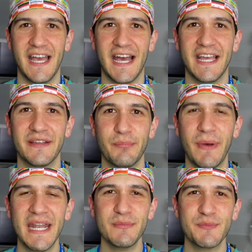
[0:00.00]
Hi,
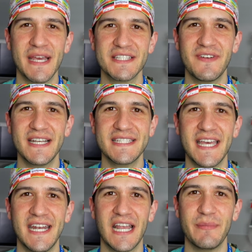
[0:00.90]
my name is Max
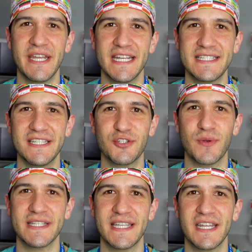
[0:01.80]
Feinstein and I'm an anesthesia
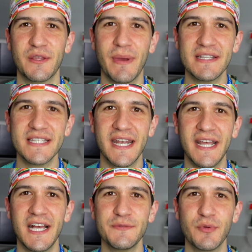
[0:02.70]
resident at the Mount
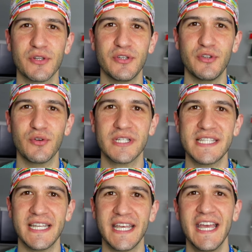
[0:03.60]
Sinai Hospital in New York
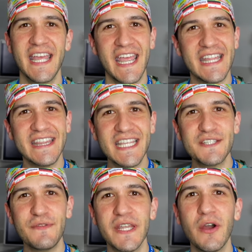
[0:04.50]
City. In
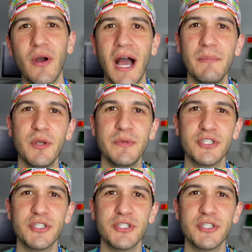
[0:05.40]
this video, I'm going to be